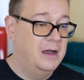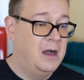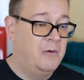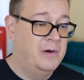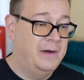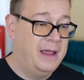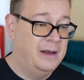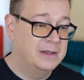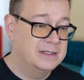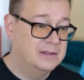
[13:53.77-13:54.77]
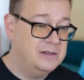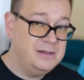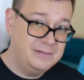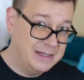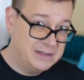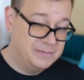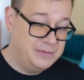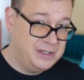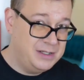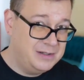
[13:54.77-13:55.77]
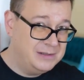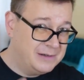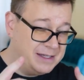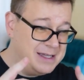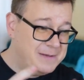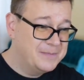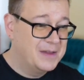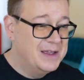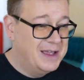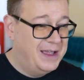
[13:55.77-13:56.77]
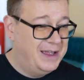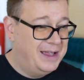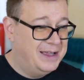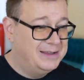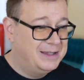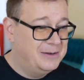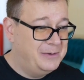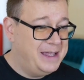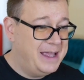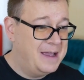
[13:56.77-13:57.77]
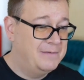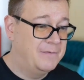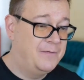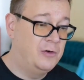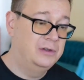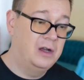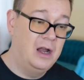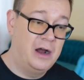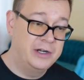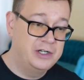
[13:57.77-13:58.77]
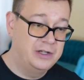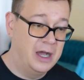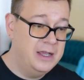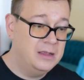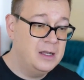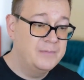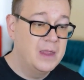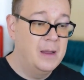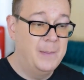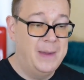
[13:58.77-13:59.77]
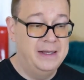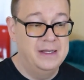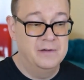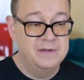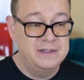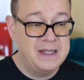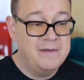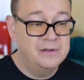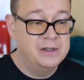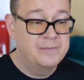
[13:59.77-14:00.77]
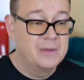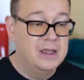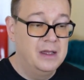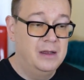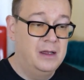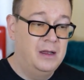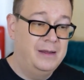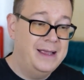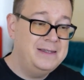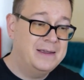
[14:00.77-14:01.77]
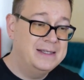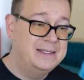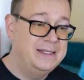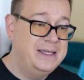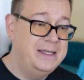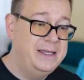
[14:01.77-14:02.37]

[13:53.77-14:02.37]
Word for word: our Alex Knight, that's me, okay. And uh, we have a font large title, a padding of 7. Uh, as you can see